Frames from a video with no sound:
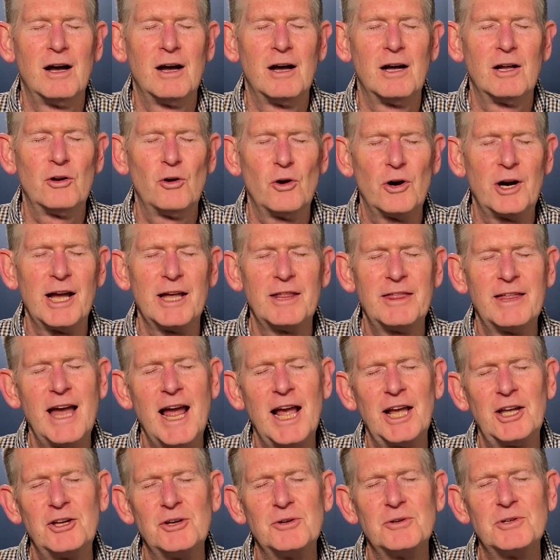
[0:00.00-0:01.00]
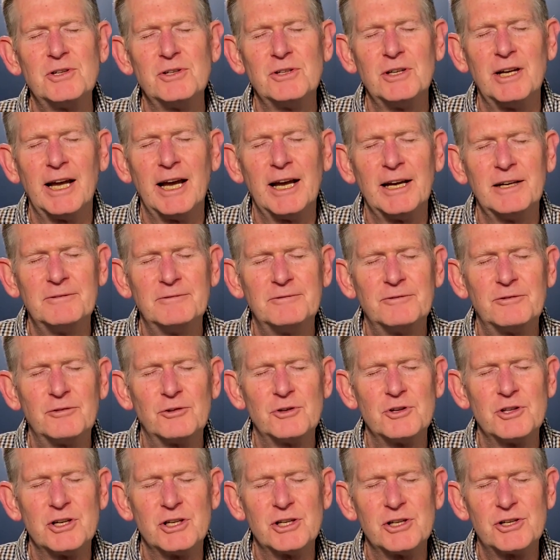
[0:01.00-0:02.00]
Lord, I thank you today
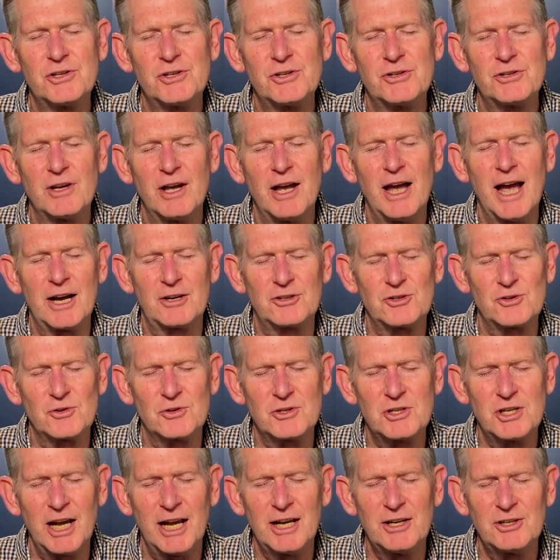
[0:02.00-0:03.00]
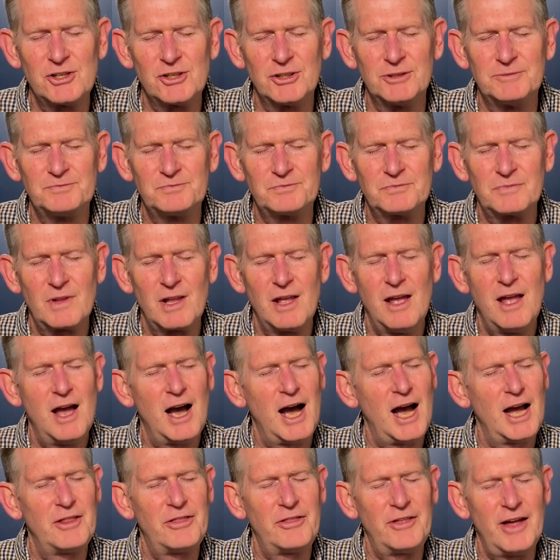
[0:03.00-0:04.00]
for this exhortation.
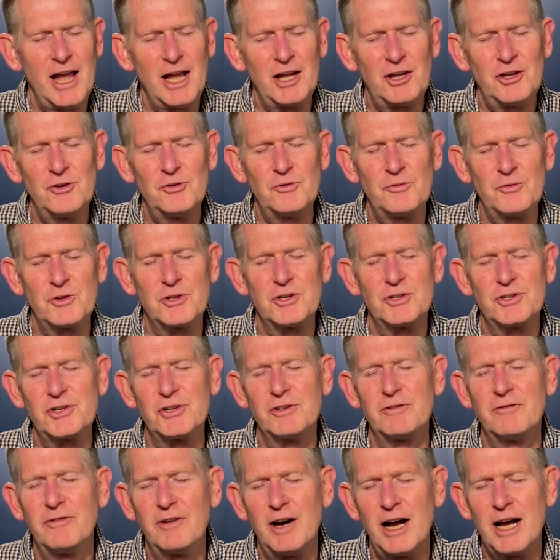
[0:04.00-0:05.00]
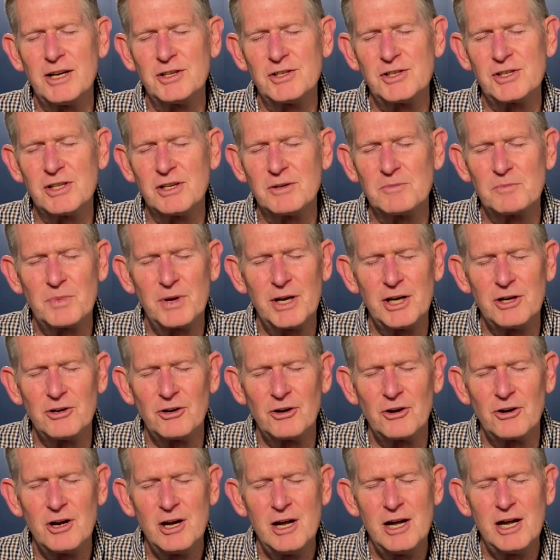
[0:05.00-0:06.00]
I thank you for this advice that
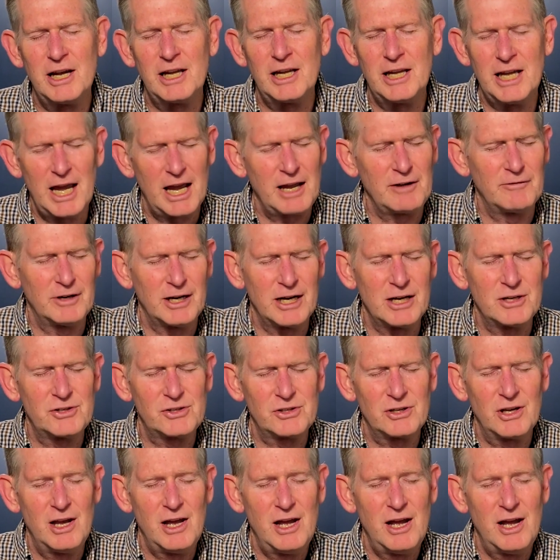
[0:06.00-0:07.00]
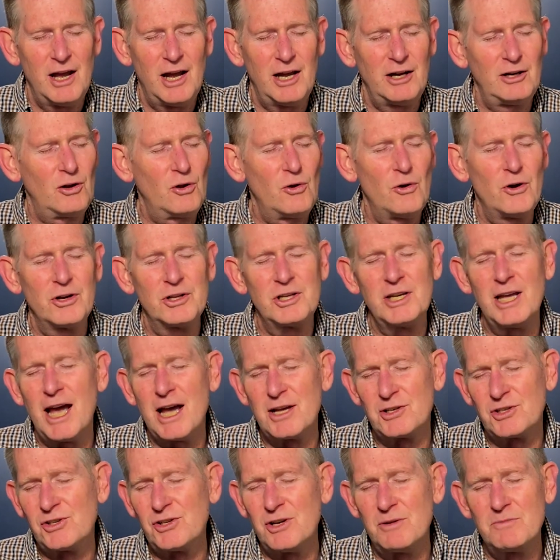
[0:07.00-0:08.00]
Peter gave us. And Lord,
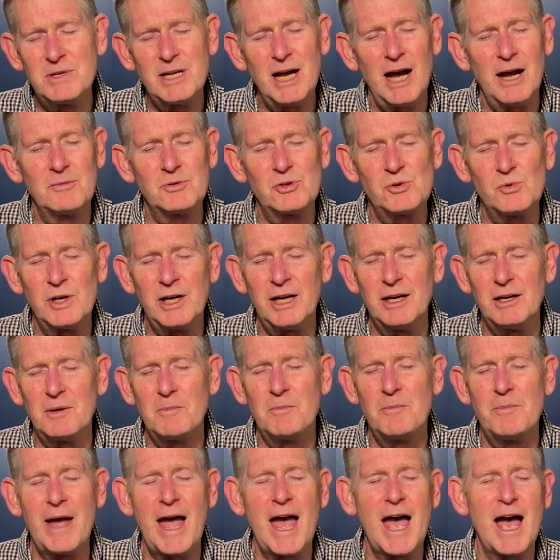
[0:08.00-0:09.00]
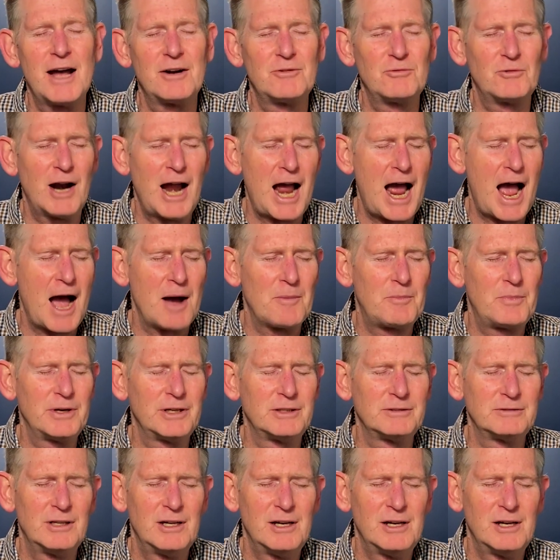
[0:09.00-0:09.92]
yes, sometimes we get a bad rap and